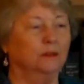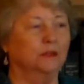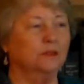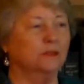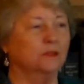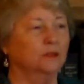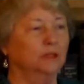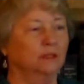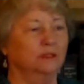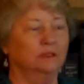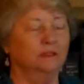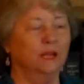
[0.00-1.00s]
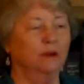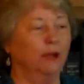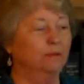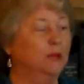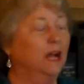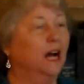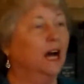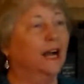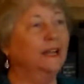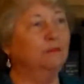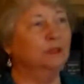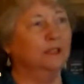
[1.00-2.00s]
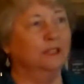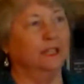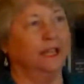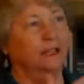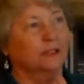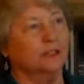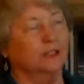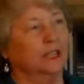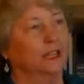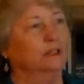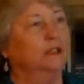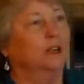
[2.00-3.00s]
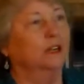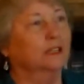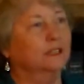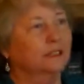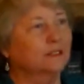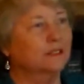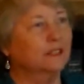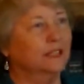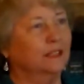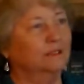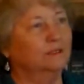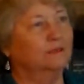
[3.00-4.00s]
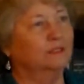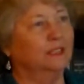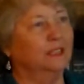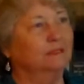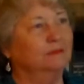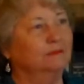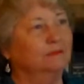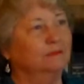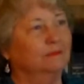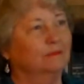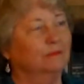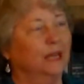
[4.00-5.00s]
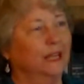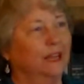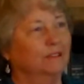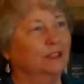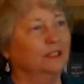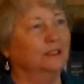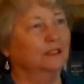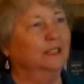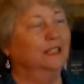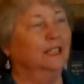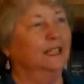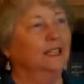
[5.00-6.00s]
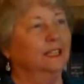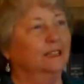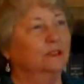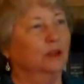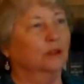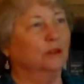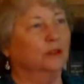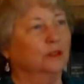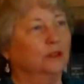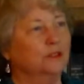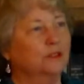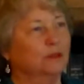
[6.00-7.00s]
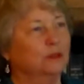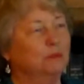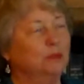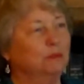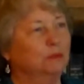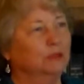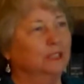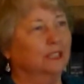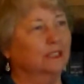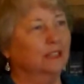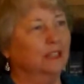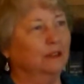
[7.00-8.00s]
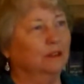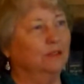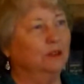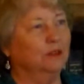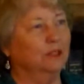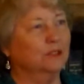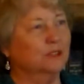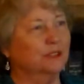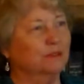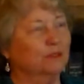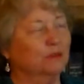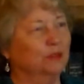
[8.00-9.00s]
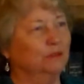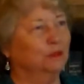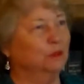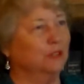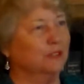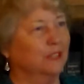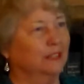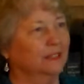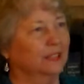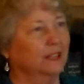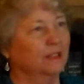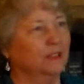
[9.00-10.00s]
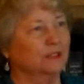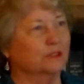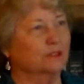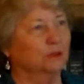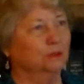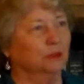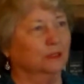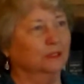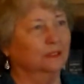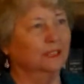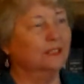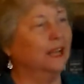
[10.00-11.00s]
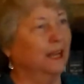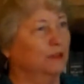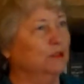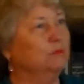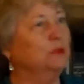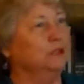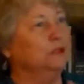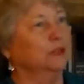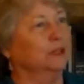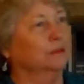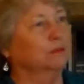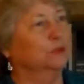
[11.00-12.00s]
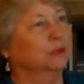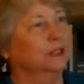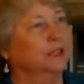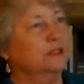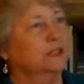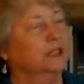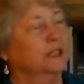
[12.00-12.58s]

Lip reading: Oh, this is good. No, I am really glad it's a dialogue instead of my having to talk on and on so that people would get tired of hearing just the one voice. Mm-hmm. I think it's super. Is that how you've been doing it, more or less?